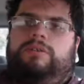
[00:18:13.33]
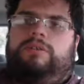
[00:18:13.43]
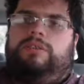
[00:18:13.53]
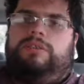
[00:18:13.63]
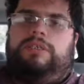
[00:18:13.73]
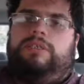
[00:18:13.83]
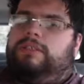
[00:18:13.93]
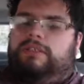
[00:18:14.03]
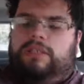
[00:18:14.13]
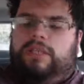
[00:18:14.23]
So,
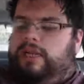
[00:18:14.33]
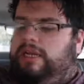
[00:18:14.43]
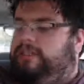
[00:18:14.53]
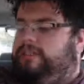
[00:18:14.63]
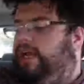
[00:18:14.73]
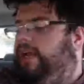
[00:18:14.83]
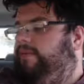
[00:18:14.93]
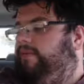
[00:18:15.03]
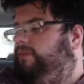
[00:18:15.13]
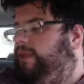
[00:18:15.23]
because like I said, I
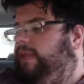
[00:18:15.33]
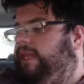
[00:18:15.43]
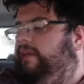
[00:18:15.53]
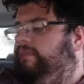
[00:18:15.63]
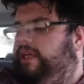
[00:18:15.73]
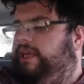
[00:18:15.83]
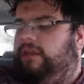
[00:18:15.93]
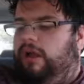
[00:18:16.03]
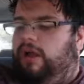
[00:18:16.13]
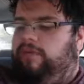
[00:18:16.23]
really can't play a
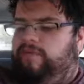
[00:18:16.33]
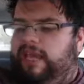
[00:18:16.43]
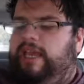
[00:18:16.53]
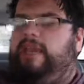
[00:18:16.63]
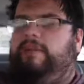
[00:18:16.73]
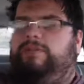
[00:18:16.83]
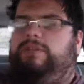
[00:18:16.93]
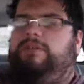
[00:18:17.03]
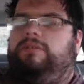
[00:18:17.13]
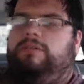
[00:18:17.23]
lot of
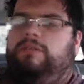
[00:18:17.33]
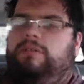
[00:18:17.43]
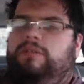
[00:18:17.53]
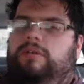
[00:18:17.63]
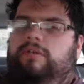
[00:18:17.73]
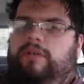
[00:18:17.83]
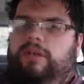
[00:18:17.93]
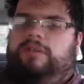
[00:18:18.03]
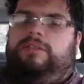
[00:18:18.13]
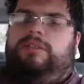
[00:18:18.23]
games
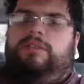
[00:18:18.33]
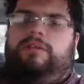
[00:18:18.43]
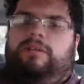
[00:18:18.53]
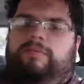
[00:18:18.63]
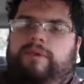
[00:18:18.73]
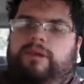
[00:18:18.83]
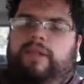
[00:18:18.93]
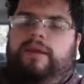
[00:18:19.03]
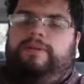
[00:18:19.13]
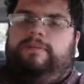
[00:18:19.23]
because the
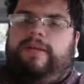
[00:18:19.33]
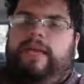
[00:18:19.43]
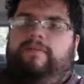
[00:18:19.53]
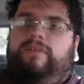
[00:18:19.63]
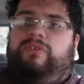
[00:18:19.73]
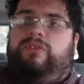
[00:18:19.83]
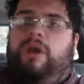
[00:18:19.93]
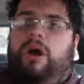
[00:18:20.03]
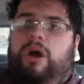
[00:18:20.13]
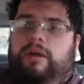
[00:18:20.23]
laptop I have is
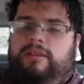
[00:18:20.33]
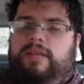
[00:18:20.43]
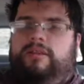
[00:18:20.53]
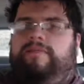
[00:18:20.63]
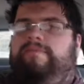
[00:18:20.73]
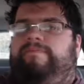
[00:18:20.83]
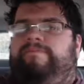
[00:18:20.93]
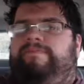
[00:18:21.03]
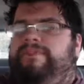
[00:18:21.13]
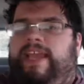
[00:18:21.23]
not that
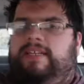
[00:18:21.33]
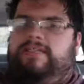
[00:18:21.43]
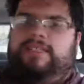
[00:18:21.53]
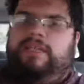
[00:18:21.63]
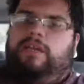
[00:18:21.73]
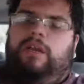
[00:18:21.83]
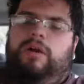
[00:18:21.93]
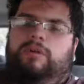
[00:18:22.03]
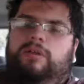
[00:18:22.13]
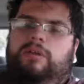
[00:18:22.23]
fancy,
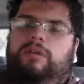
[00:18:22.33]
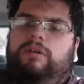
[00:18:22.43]
But